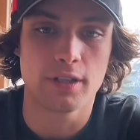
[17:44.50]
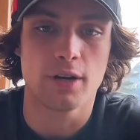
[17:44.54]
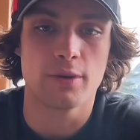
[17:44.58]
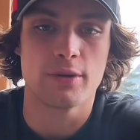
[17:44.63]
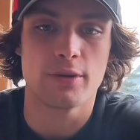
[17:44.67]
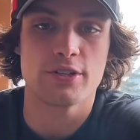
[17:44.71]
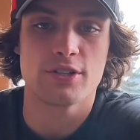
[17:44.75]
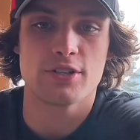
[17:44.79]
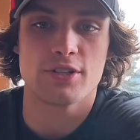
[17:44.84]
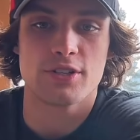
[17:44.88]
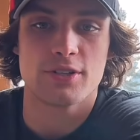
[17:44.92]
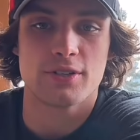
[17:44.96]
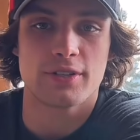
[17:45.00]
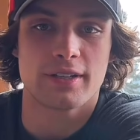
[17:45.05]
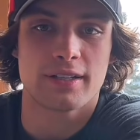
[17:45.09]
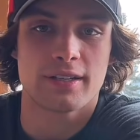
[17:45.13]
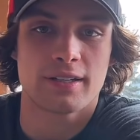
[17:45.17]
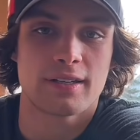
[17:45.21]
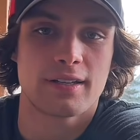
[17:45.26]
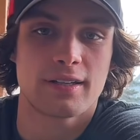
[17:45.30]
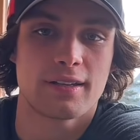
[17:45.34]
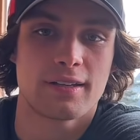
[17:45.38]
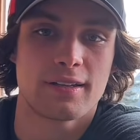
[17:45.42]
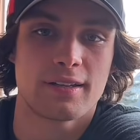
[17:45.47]
No, we're just
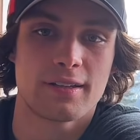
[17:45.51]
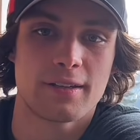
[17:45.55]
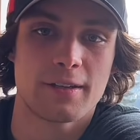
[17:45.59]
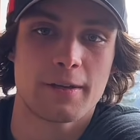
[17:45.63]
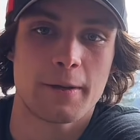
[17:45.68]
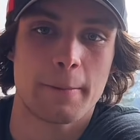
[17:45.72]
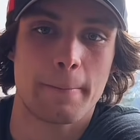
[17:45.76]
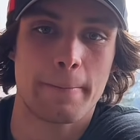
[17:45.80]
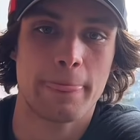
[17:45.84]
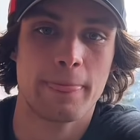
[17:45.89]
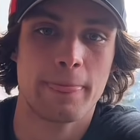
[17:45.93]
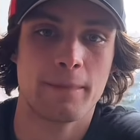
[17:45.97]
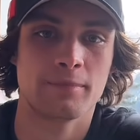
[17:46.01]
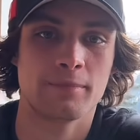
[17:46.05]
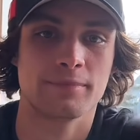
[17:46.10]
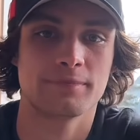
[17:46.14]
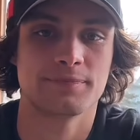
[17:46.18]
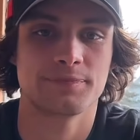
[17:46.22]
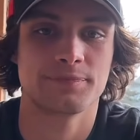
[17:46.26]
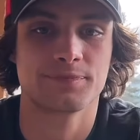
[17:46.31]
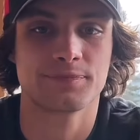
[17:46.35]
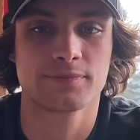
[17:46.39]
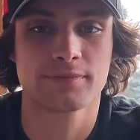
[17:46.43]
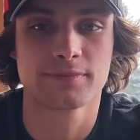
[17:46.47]
joking.
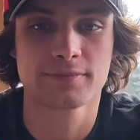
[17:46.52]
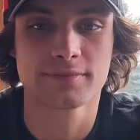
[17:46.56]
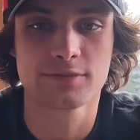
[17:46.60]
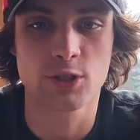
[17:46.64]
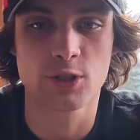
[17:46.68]
no,